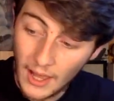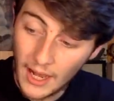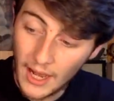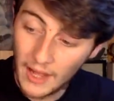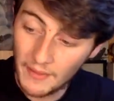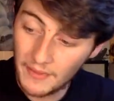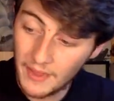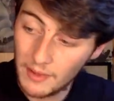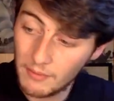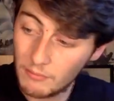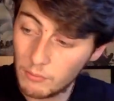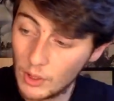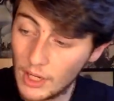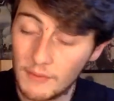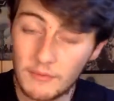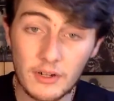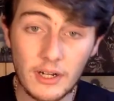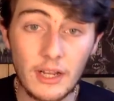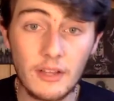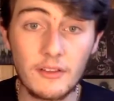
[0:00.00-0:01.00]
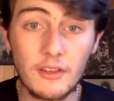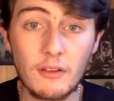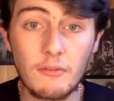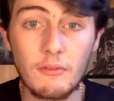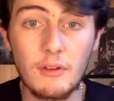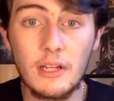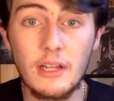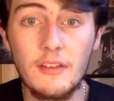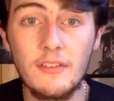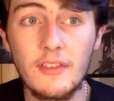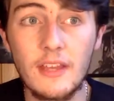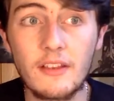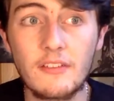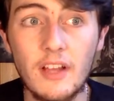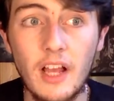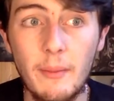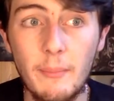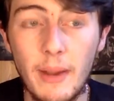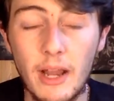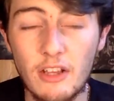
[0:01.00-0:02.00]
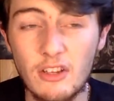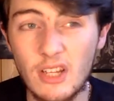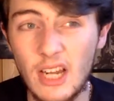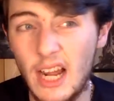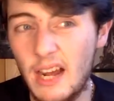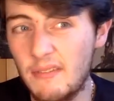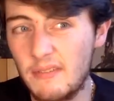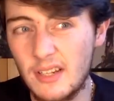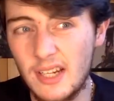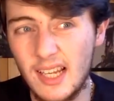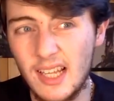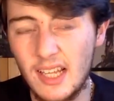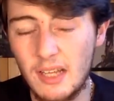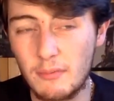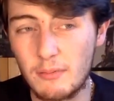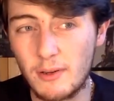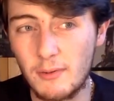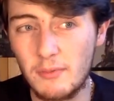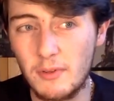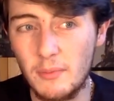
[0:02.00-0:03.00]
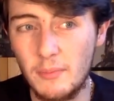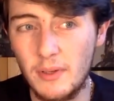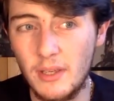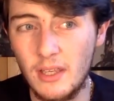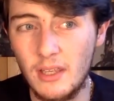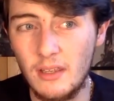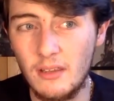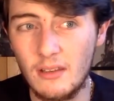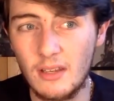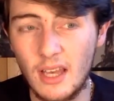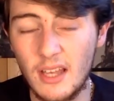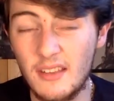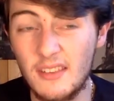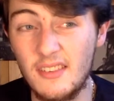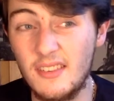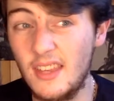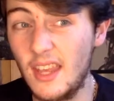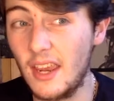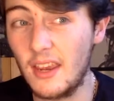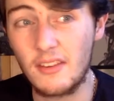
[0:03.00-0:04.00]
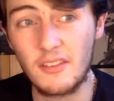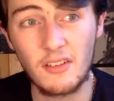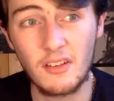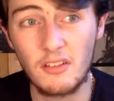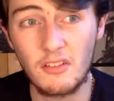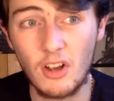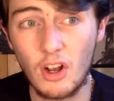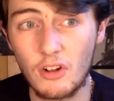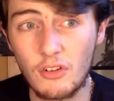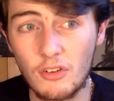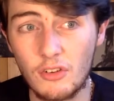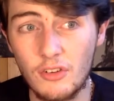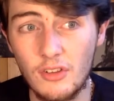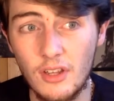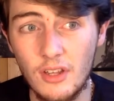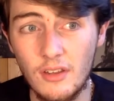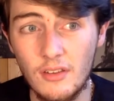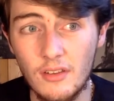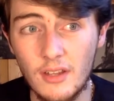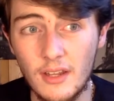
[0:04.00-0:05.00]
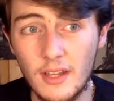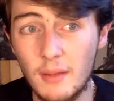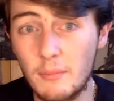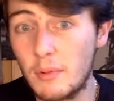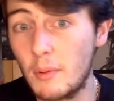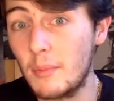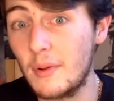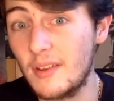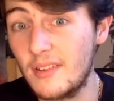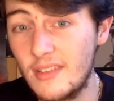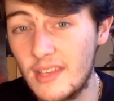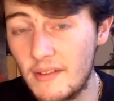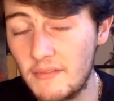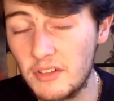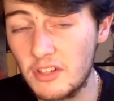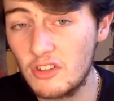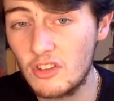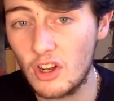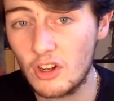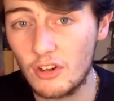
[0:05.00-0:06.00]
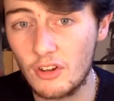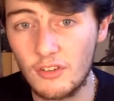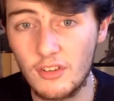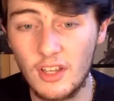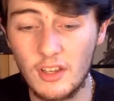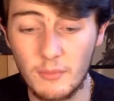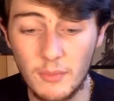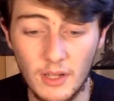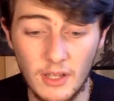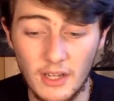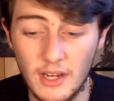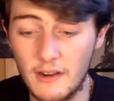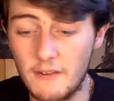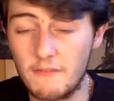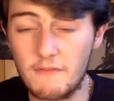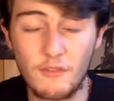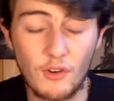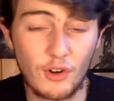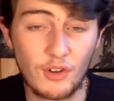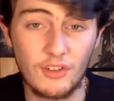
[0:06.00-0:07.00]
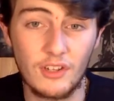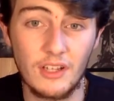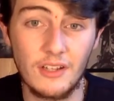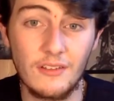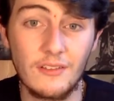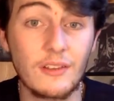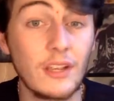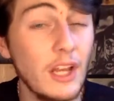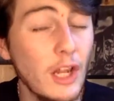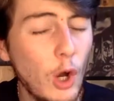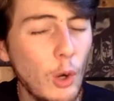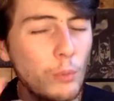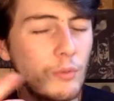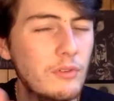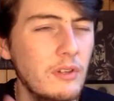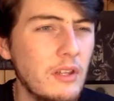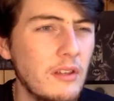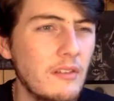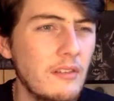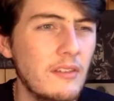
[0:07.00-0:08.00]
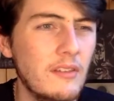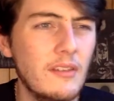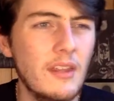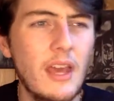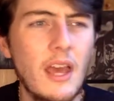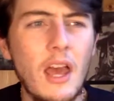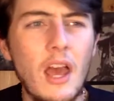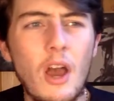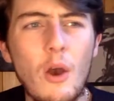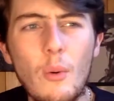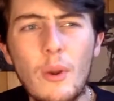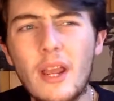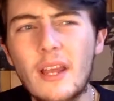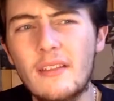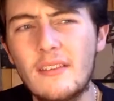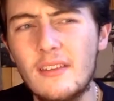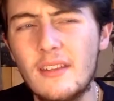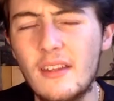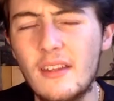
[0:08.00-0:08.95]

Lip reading: And then whatever else they've released next, I imagine after that it'll probably be a sixth Doctor season and then probably a seventh Doctor season, probably their first season. It's kind of hope seasons we get to see